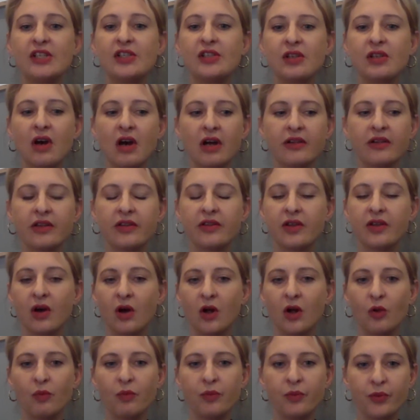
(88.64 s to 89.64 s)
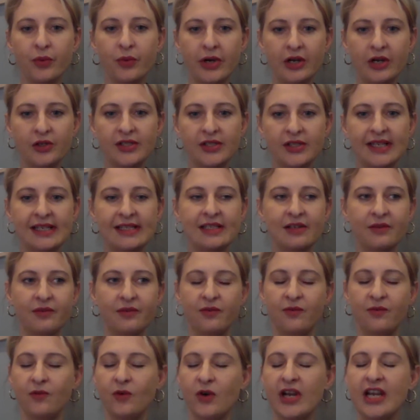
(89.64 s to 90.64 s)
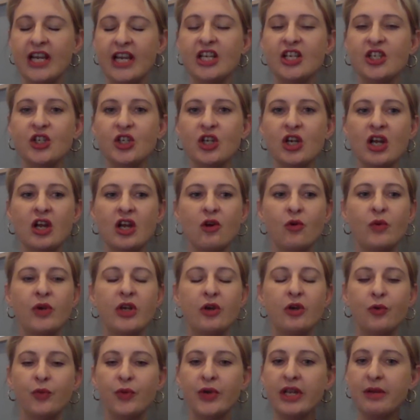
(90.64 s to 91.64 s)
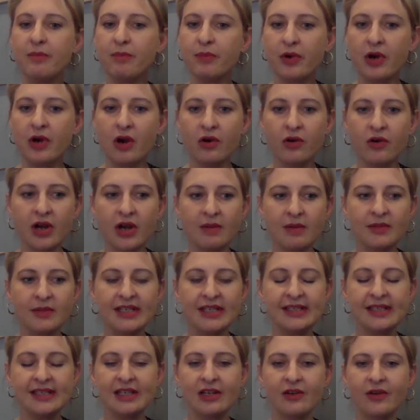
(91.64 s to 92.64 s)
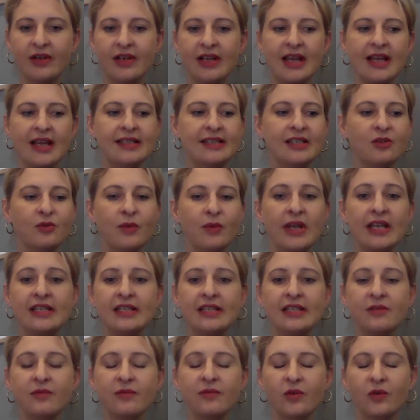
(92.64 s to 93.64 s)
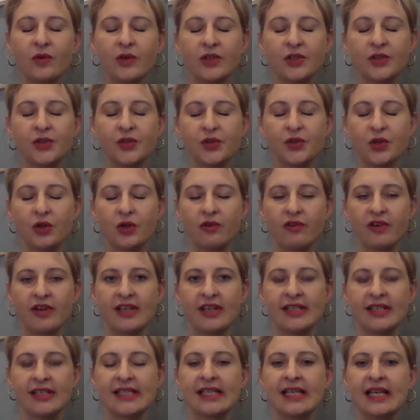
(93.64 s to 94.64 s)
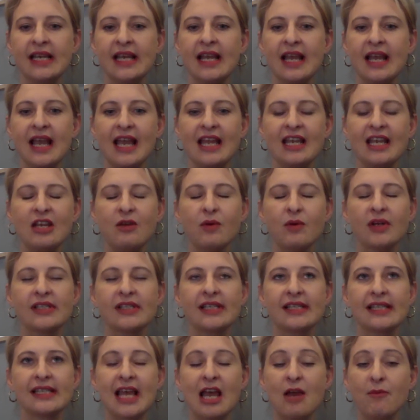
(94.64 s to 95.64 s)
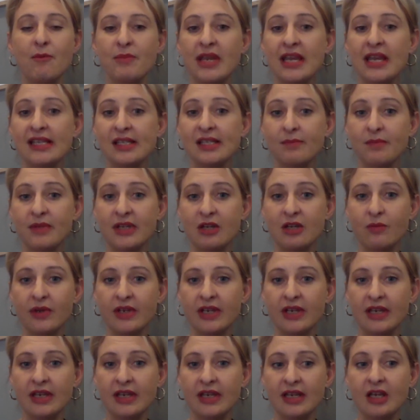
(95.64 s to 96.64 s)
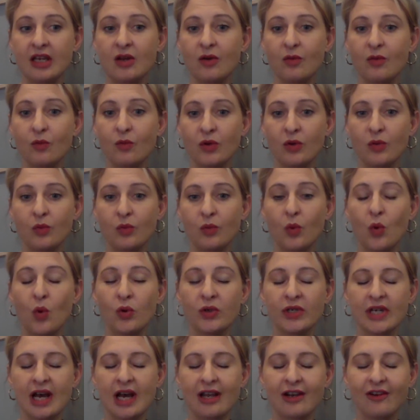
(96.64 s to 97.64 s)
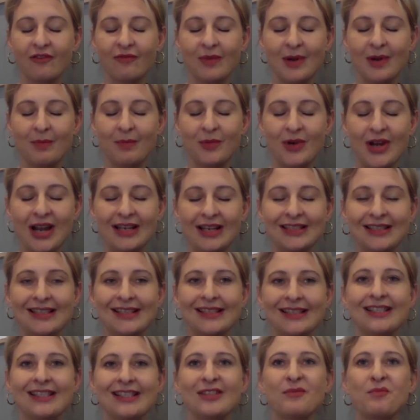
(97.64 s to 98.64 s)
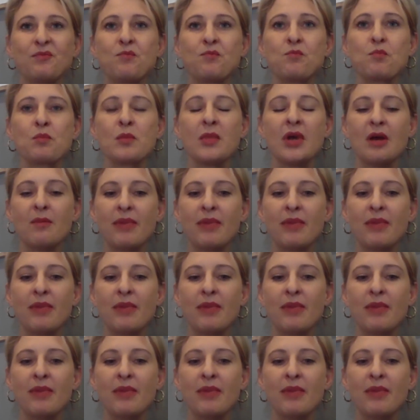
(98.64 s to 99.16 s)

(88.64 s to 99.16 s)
So we started the whole process afresh. We reprogrammed his hearing aids, went in for a service, and he was as happy as a bee when he walked out of my practice.